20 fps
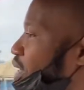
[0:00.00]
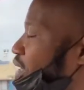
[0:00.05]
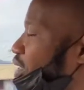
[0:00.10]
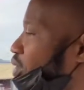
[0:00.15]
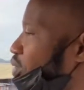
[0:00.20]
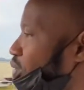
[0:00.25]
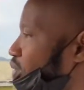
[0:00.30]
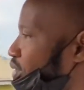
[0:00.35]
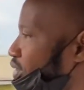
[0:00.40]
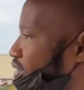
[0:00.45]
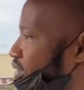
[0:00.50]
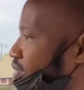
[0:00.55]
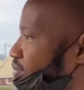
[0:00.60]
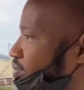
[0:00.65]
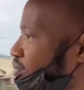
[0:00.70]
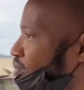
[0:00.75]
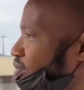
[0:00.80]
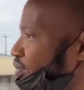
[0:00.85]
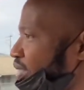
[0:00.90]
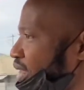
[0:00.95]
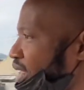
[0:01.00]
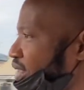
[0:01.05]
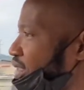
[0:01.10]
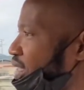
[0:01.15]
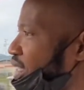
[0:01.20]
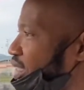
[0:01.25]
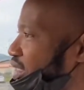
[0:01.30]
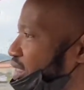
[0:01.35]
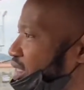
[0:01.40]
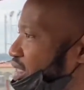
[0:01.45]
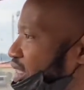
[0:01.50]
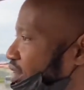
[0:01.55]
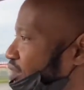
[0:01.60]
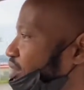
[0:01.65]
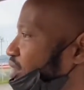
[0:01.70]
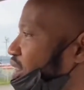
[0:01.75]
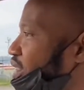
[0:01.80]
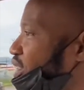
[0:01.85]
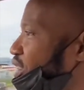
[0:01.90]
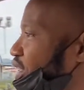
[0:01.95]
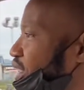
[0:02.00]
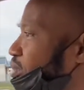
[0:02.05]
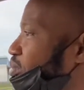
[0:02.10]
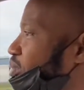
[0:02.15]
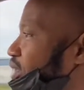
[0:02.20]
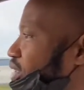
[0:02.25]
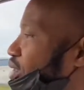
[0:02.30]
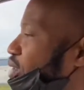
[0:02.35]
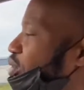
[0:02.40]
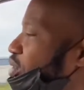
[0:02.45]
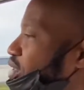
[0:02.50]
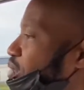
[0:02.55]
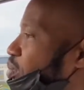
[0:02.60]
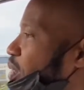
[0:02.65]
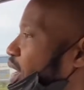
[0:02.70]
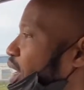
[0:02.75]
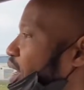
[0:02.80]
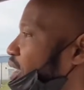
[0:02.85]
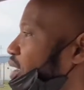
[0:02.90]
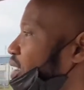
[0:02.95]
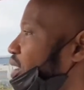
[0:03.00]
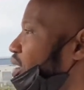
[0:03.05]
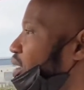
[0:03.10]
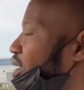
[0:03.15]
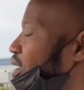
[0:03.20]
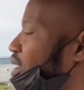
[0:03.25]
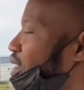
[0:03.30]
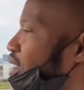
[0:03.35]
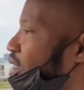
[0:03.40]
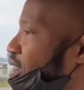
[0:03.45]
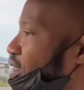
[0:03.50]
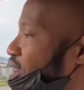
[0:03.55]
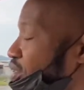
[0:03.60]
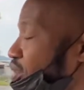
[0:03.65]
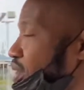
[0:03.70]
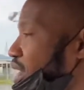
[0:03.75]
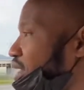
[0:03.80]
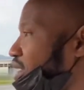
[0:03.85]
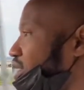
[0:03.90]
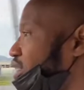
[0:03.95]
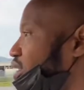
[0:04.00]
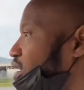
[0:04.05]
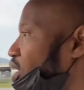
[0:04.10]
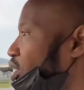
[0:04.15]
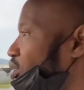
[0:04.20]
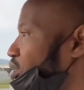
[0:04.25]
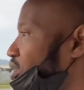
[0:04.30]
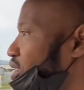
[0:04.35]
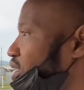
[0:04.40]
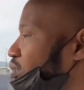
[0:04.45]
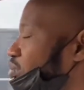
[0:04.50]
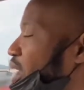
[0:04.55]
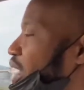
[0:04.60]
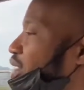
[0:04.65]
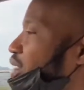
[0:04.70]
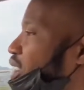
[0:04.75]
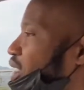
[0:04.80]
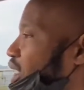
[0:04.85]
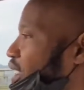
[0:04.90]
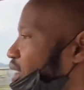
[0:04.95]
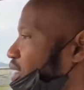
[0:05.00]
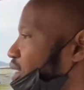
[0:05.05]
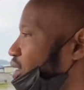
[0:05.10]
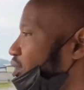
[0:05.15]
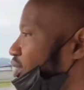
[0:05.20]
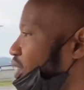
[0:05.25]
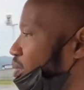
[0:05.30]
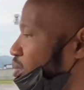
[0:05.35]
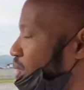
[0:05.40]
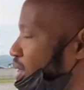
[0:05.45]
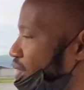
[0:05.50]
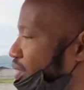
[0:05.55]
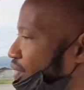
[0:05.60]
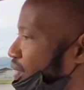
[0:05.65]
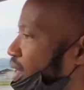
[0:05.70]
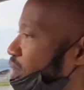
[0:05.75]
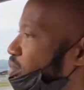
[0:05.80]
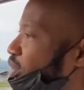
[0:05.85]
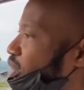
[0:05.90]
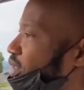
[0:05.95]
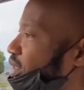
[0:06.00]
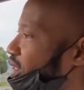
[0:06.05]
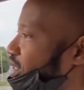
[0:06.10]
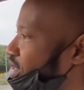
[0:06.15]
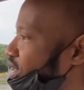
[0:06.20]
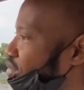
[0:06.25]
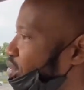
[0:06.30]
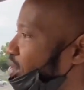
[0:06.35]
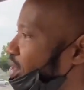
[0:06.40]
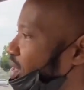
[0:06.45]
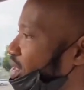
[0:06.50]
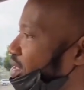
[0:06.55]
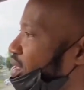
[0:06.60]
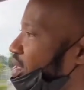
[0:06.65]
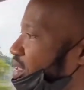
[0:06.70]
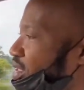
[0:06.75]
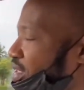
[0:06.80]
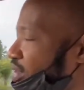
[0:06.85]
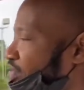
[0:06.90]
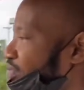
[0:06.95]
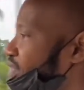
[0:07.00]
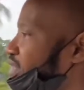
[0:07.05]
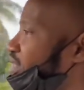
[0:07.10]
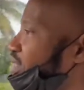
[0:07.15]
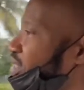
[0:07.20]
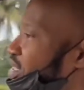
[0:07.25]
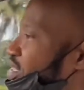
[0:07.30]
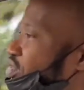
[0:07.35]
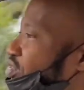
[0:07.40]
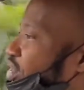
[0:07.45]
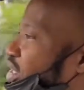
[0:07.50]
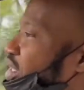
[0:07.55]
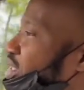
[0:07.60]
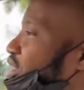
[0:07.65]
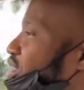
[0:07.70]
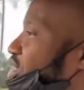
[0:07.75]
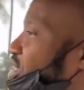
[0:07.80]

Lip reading: goals. There are several gyms close by. So I can now say by the end of the month, I'm going to join the fitness range